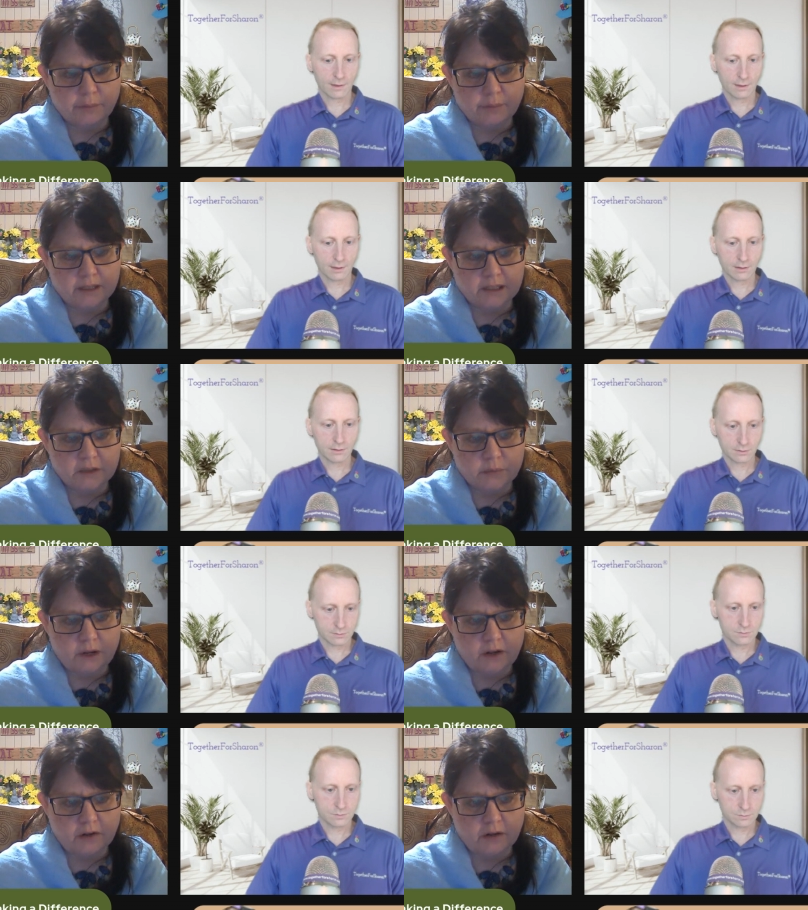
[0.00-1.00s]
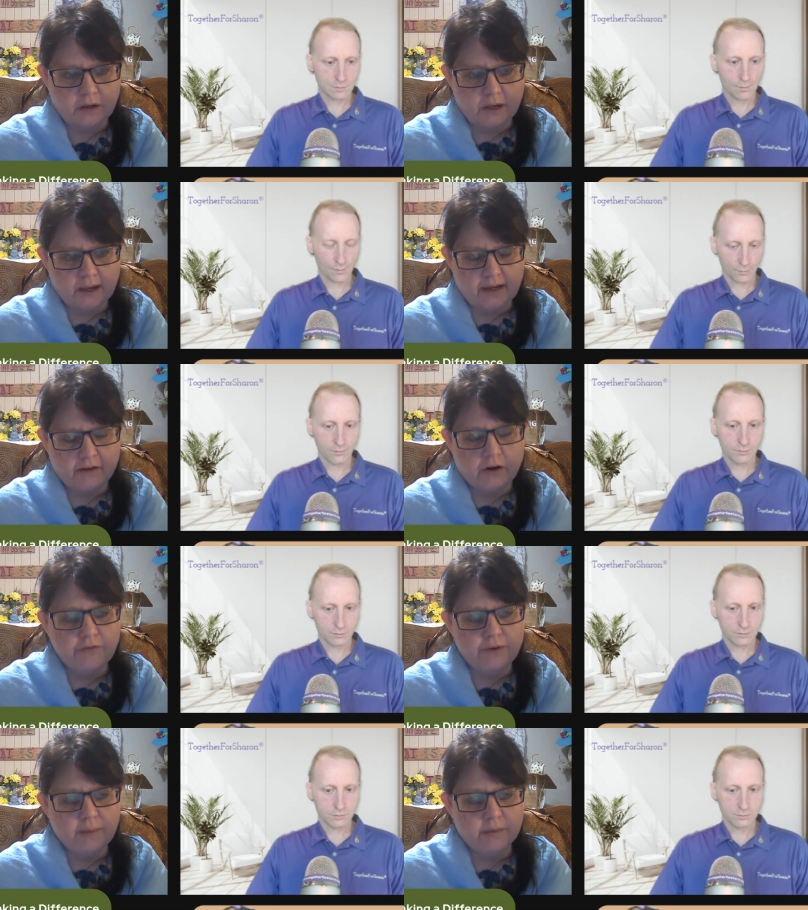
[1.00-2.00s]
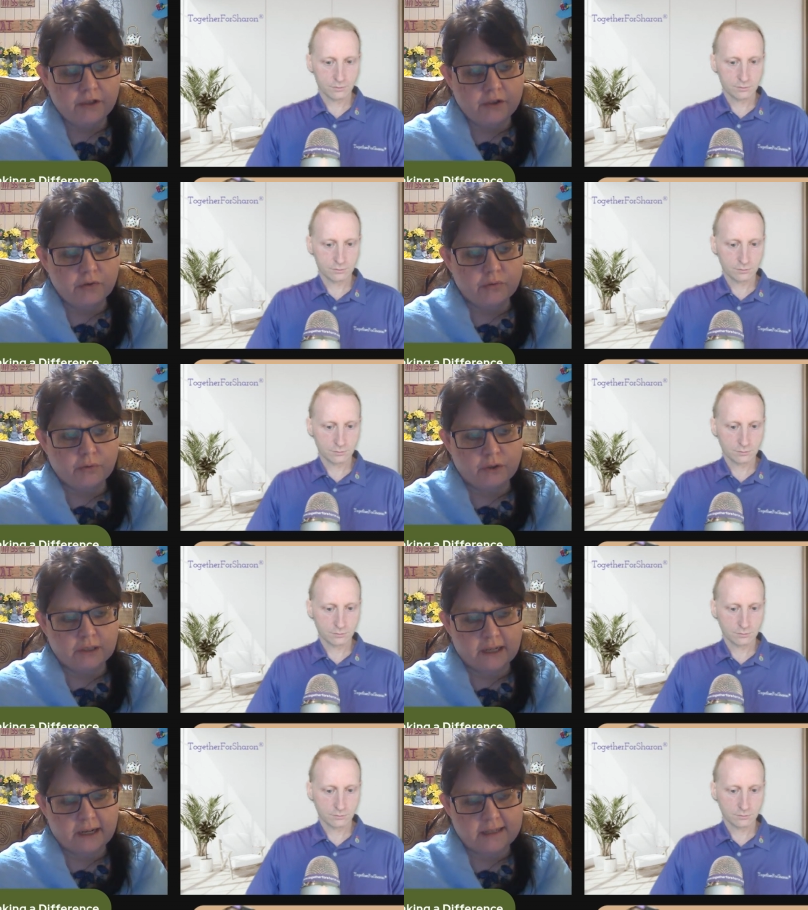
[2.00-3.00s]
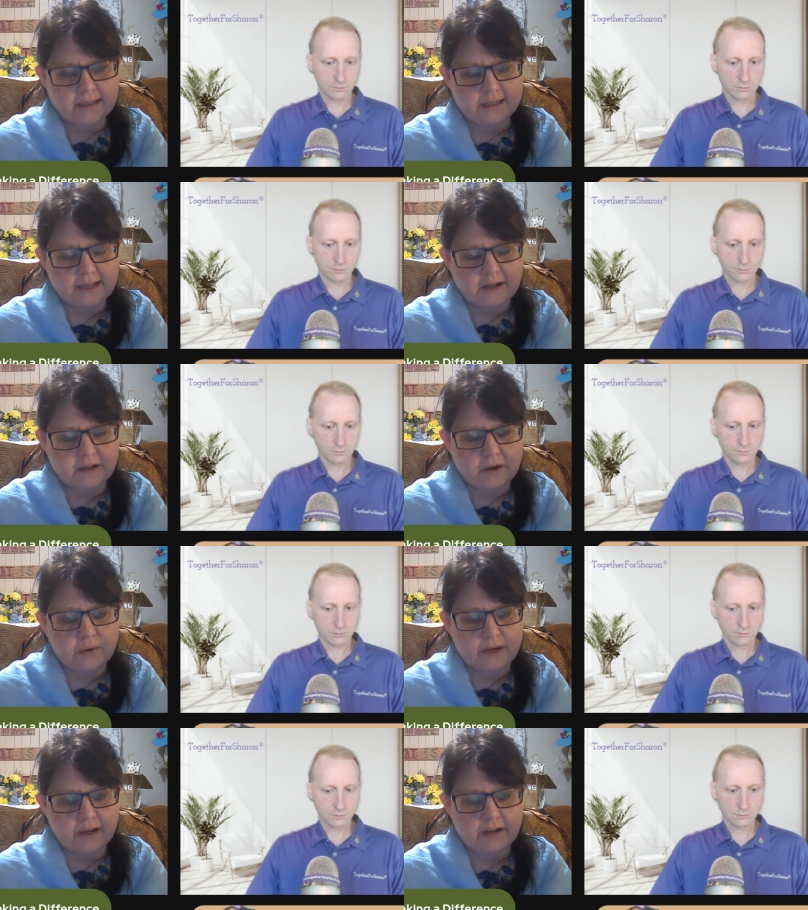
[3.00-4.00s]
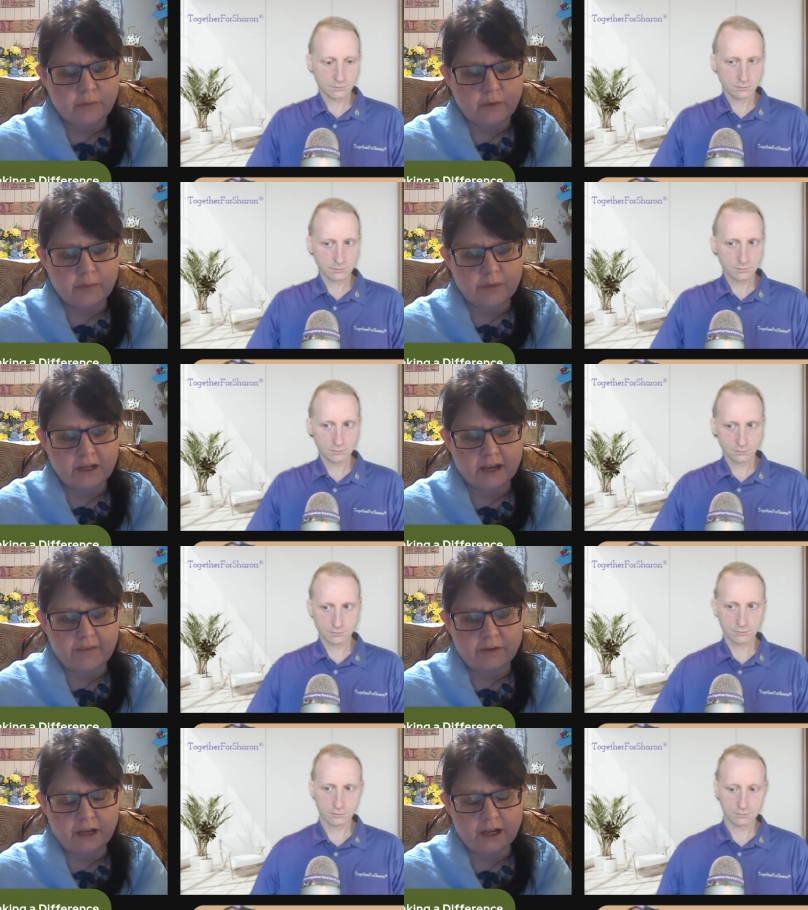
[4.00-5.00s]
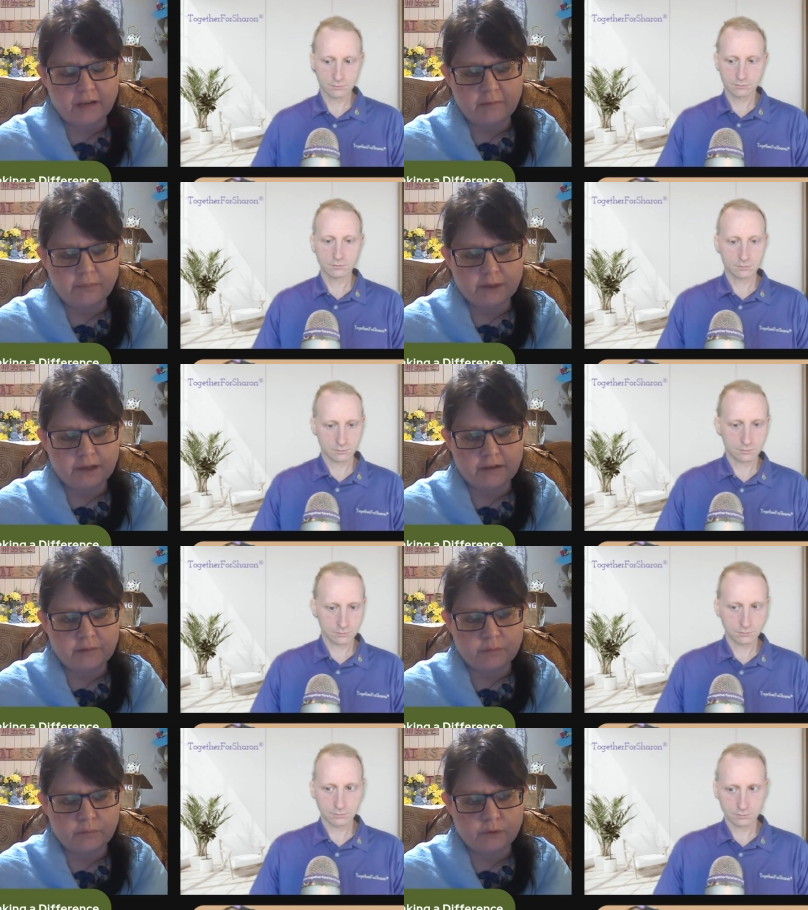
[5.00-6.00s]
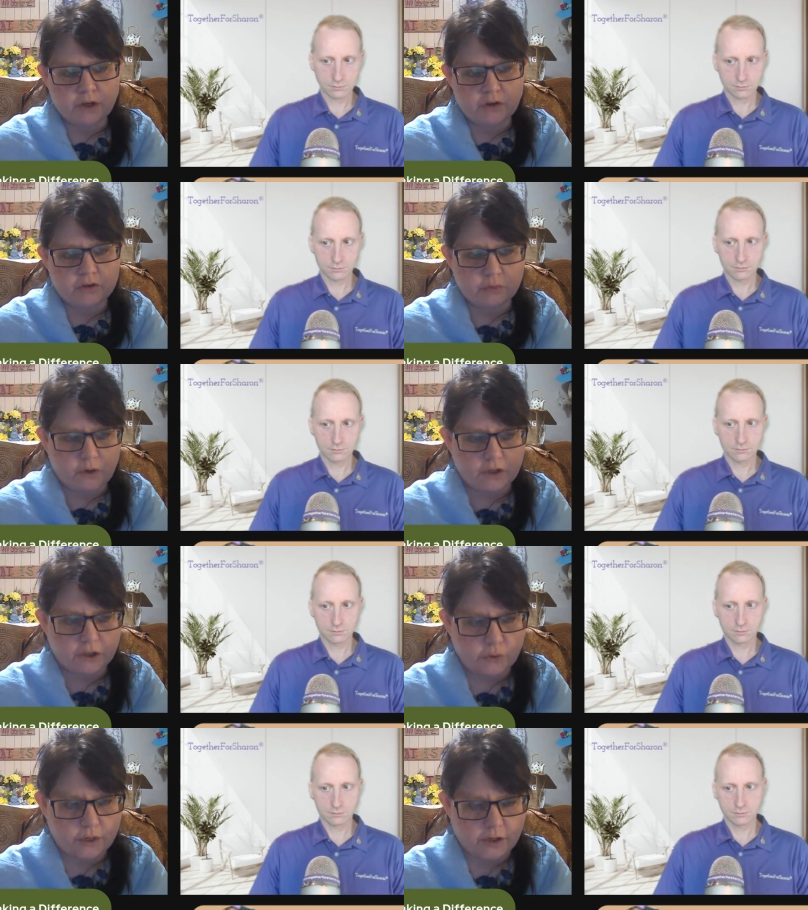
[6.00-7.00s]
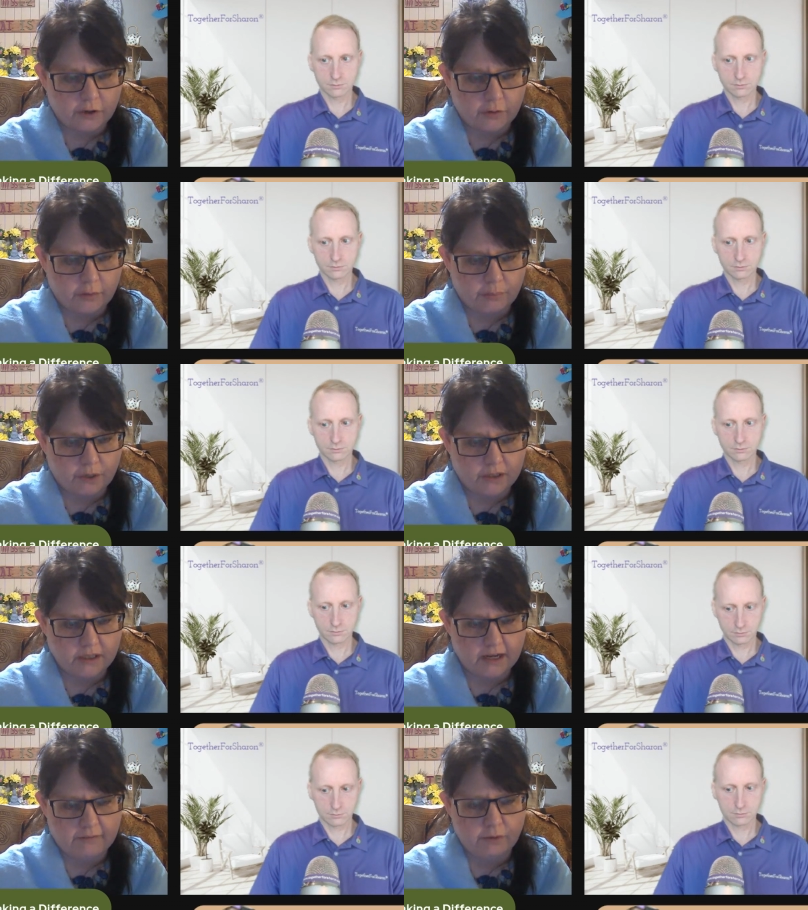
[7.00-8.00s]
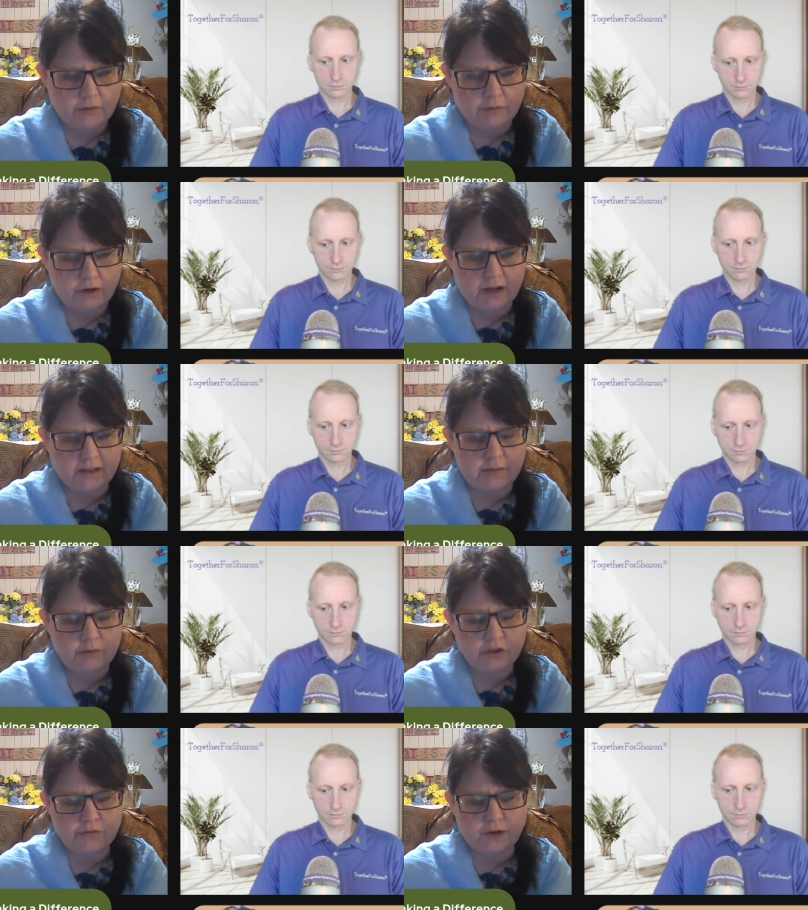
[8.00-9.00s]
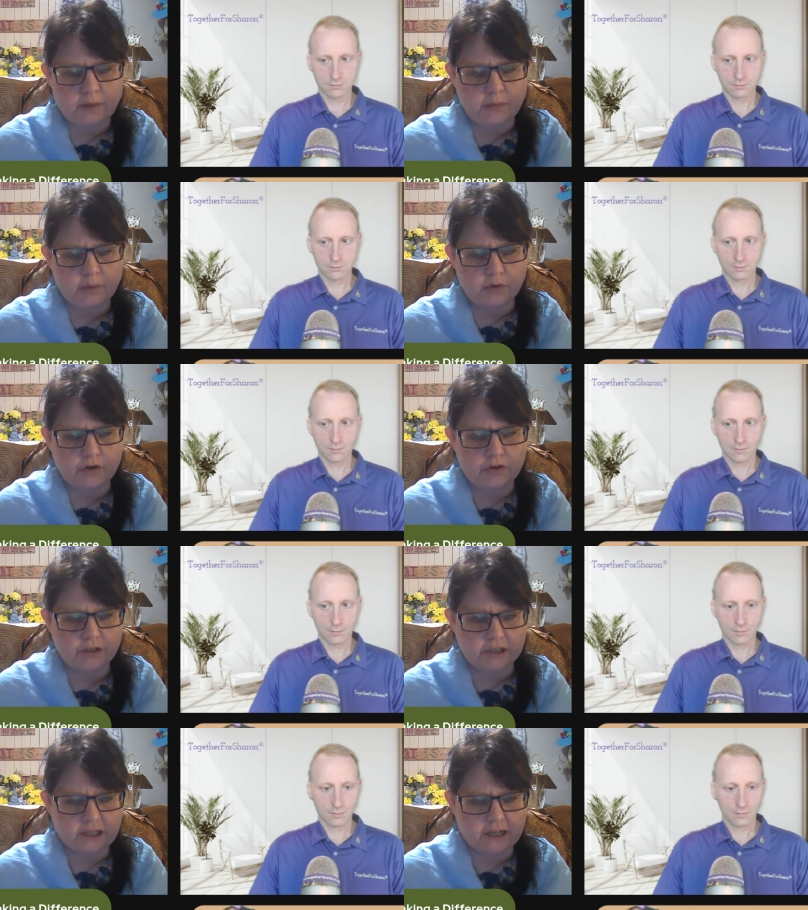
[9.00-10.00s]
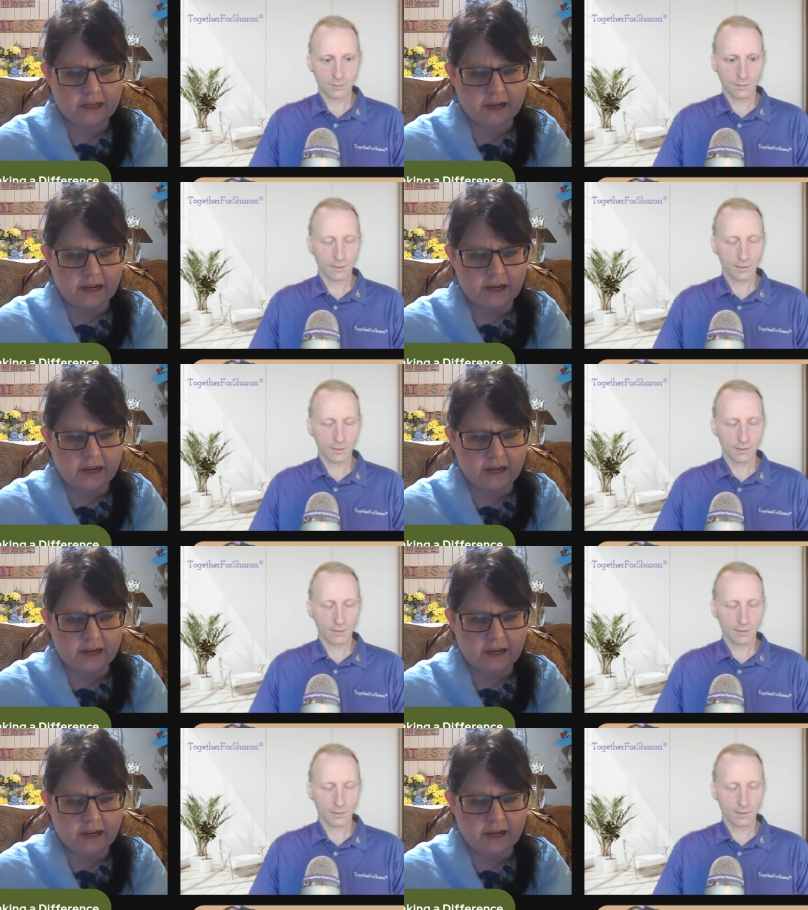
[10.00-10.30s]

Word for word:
Speaker 1: from us as well. And our family too looks at us and say, "Okay, you want to be the advocate, but we also want you here and present." Have you ever had that with your family where they're just like,